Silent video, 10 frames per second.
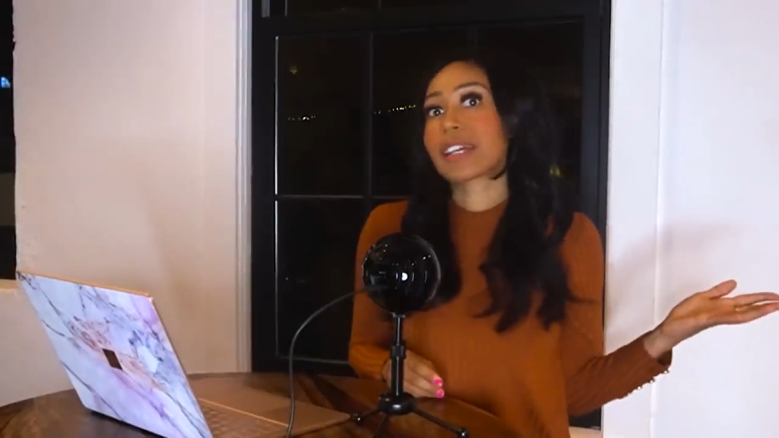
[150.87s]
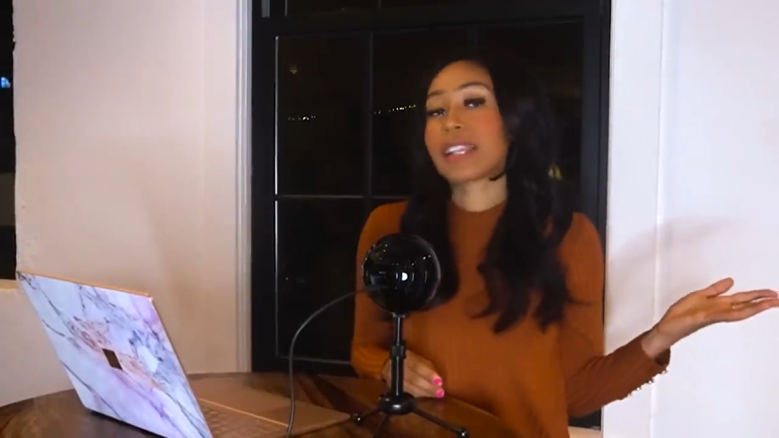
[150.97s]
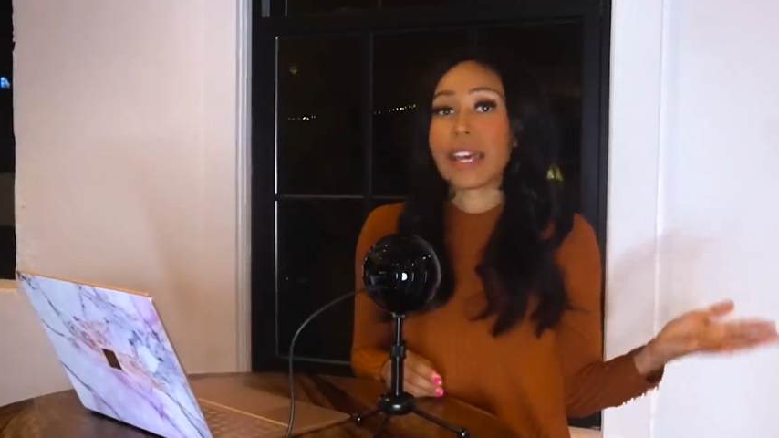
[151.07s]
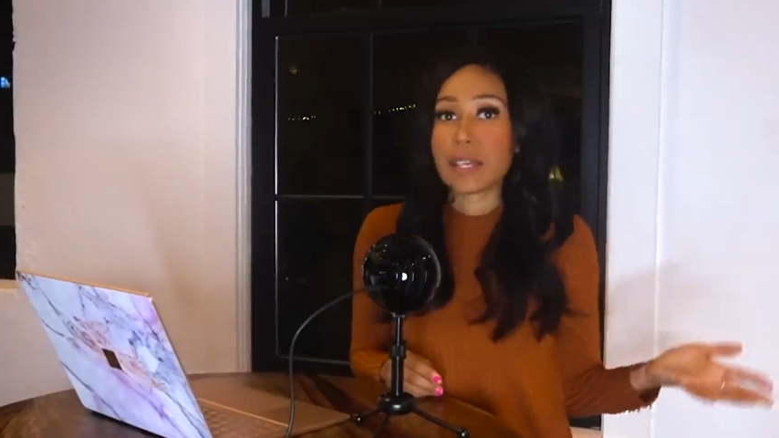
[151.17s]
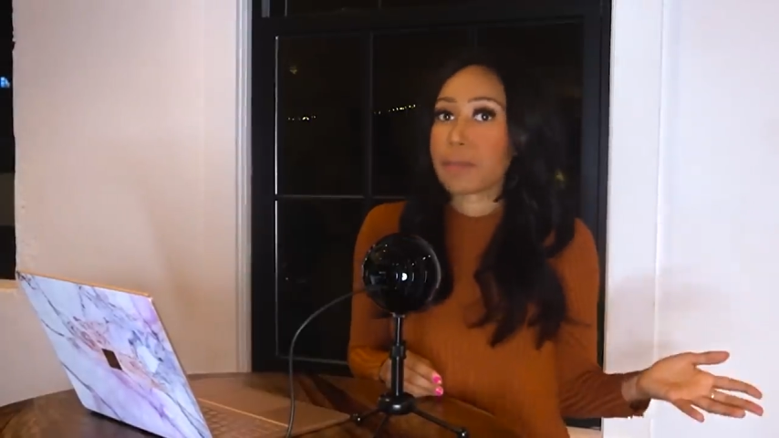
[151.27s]

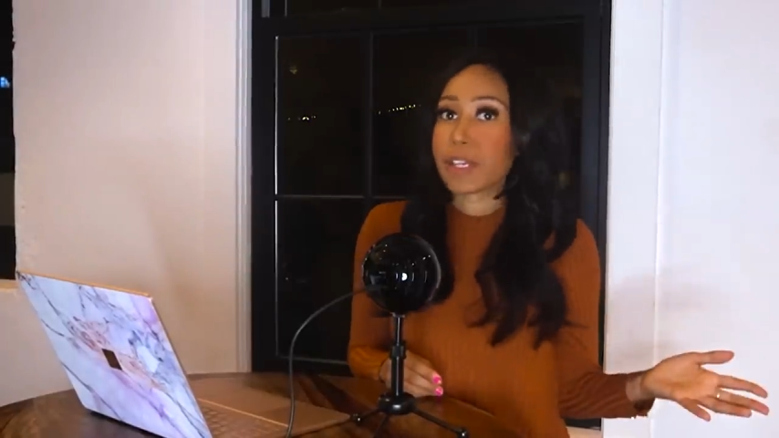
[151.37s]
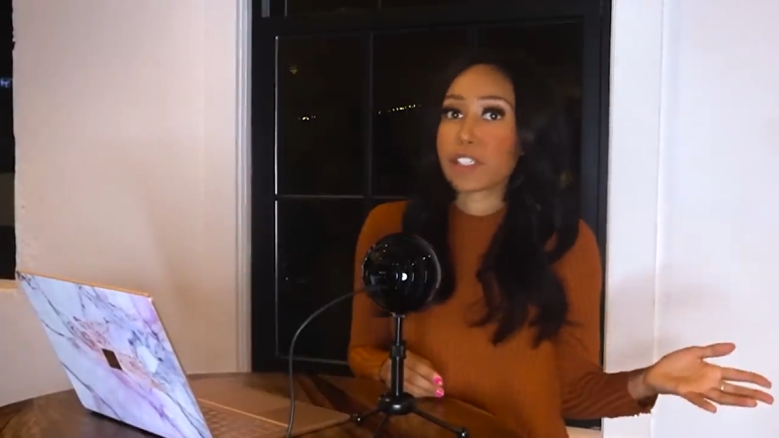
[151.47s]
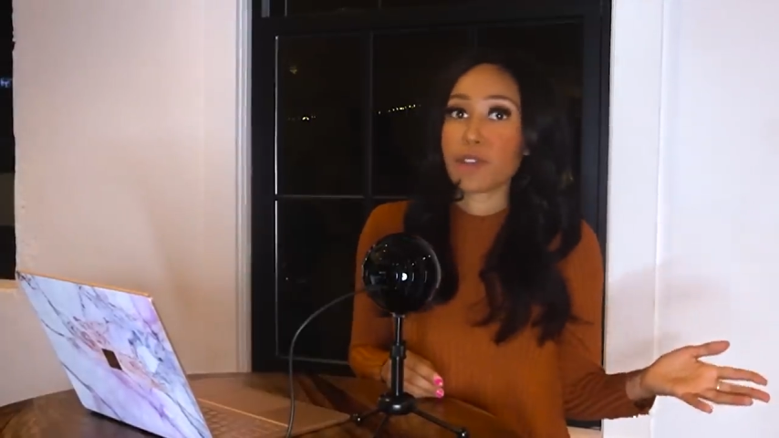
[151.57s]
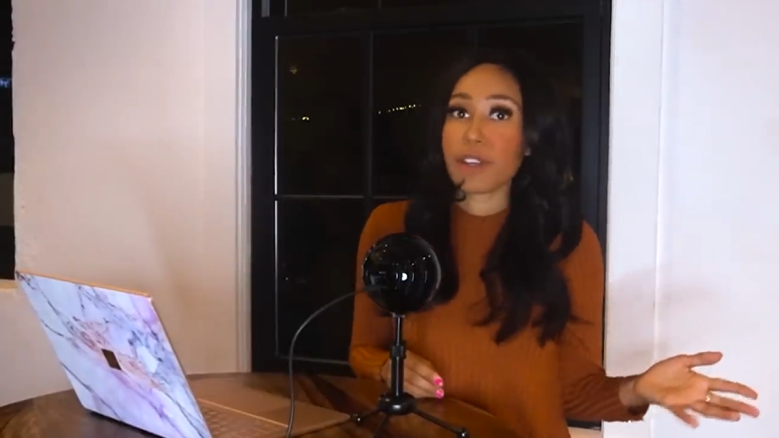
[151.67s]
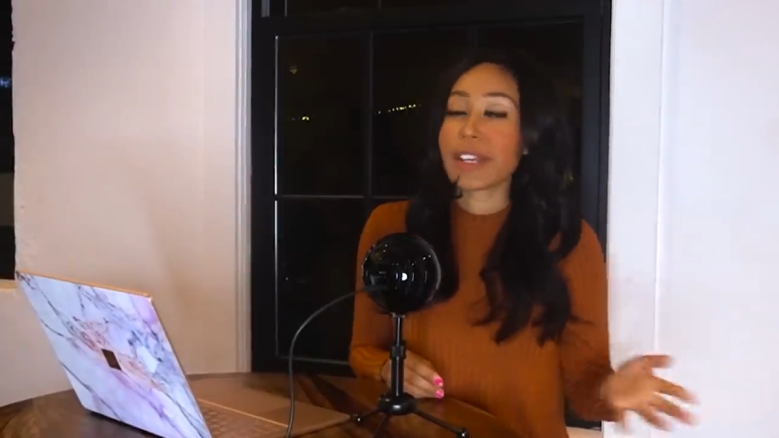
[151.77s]
client
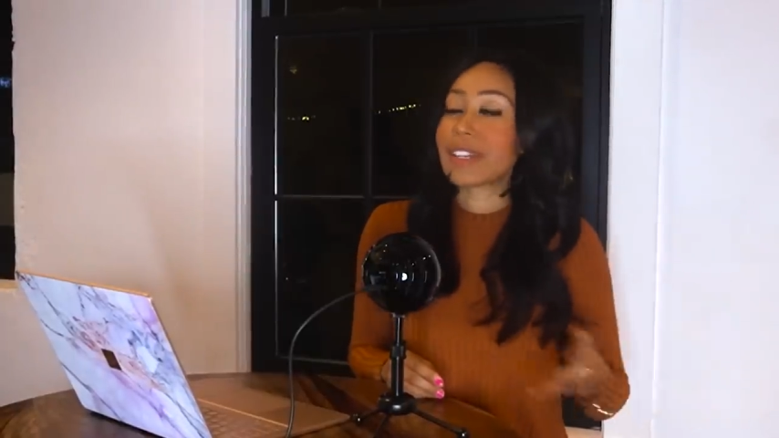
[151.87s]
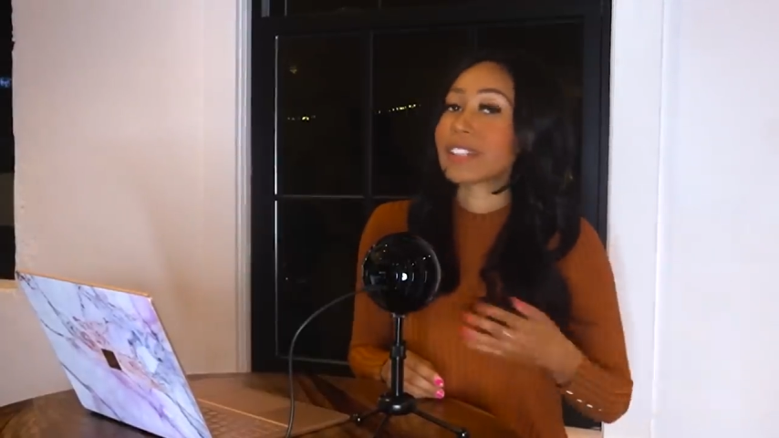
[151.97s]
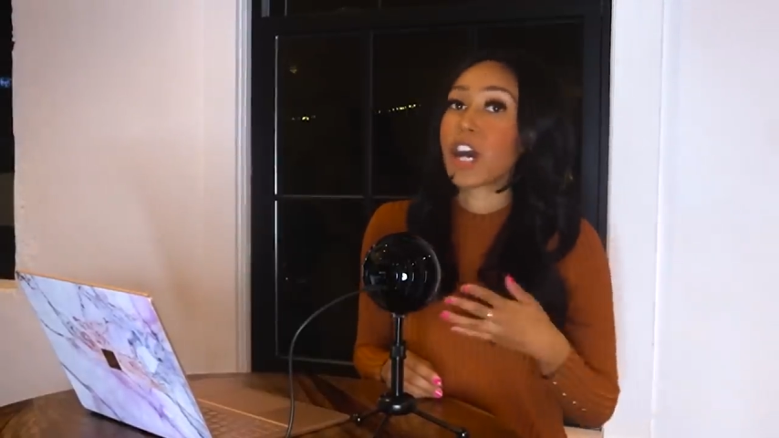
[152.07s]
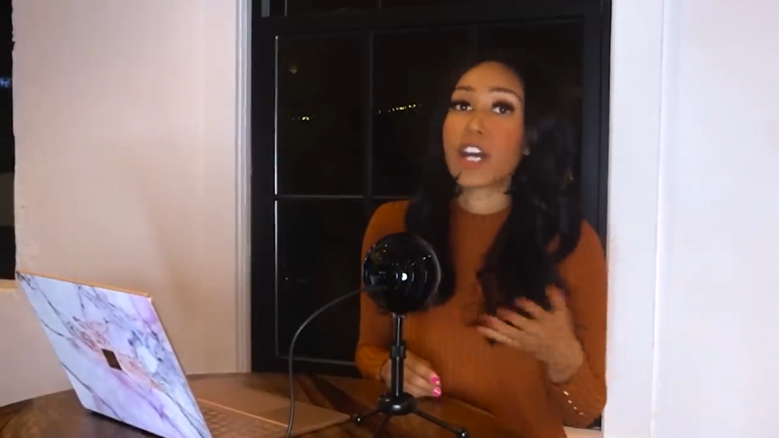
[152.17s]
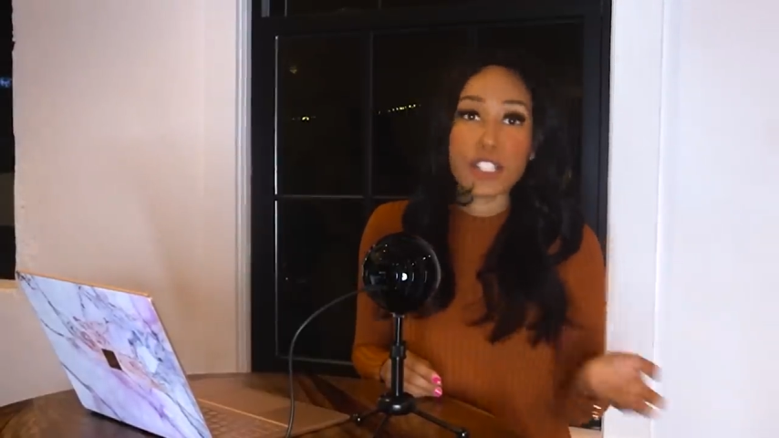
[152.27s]
base already, a
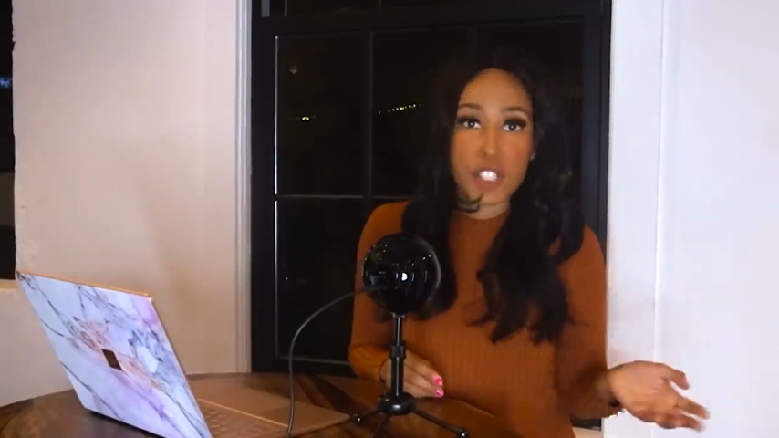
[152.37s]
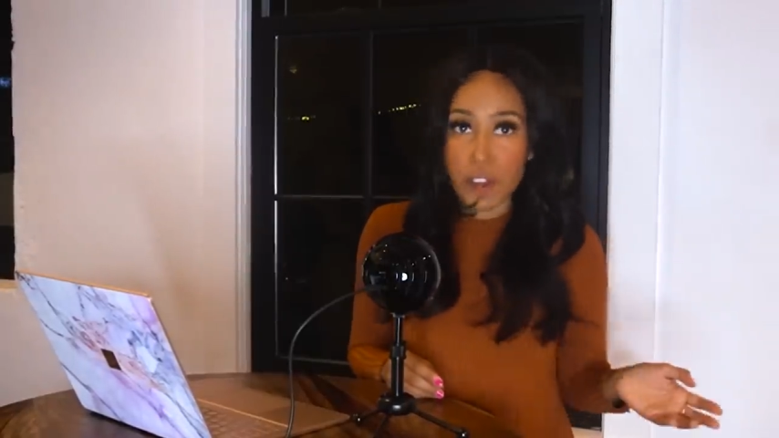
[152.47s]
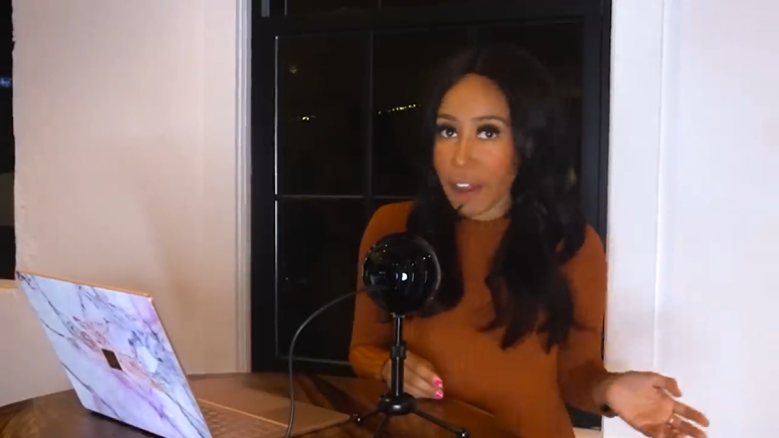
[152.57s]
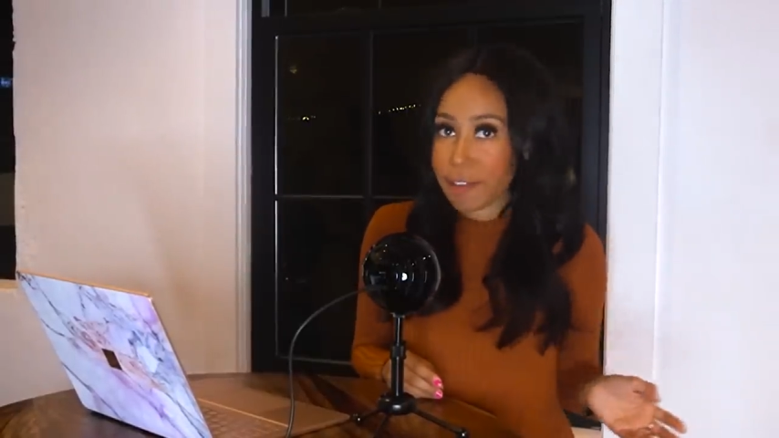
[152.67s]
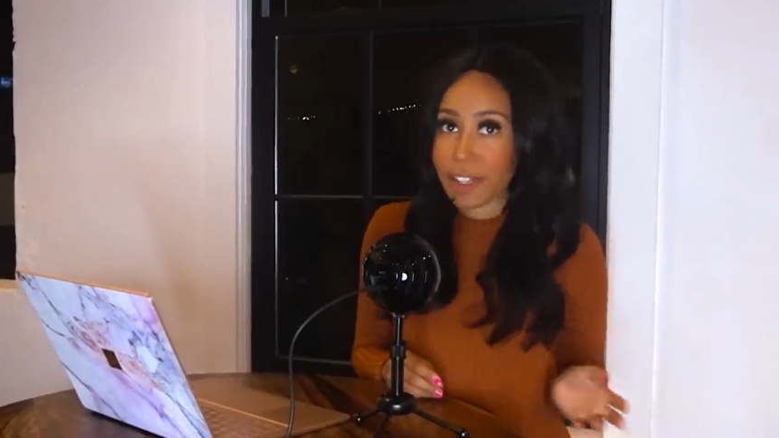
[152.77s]
ton of
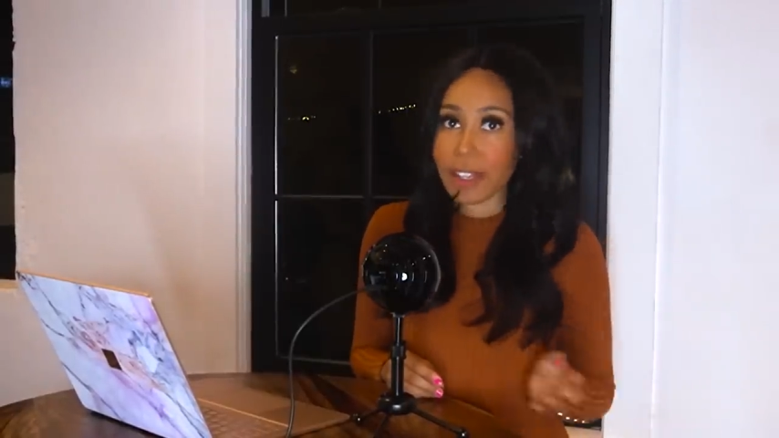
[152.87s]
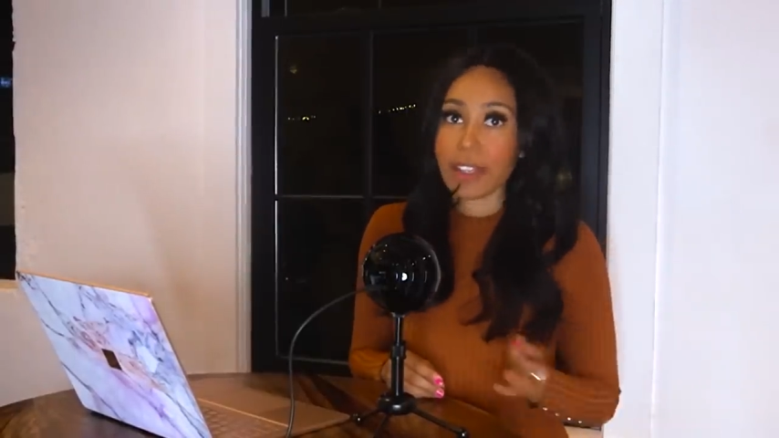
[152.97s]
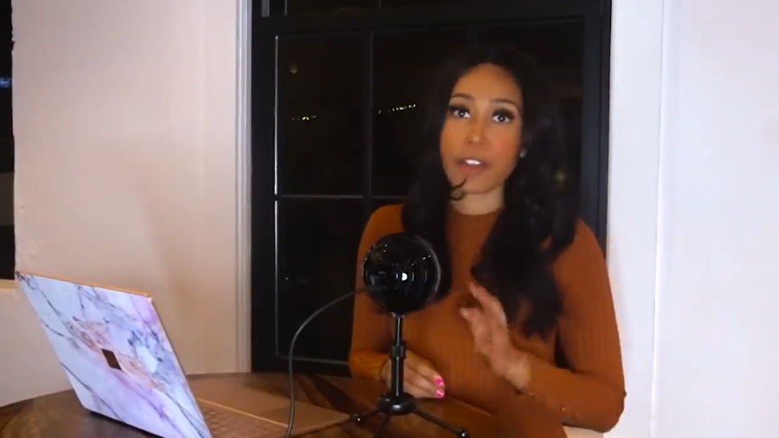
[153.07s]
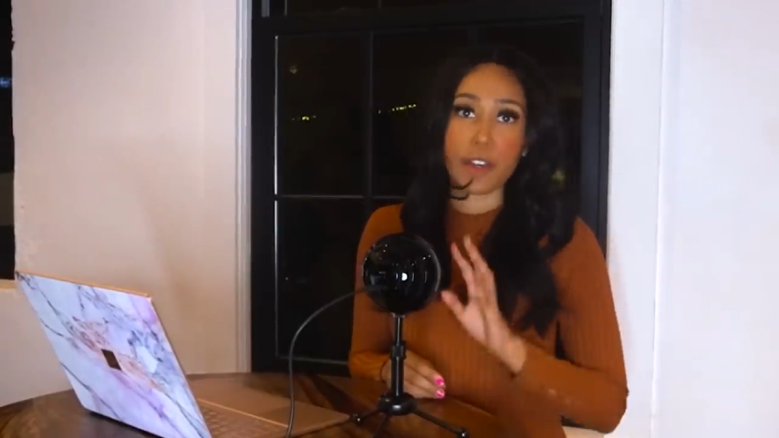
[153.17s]
traffic.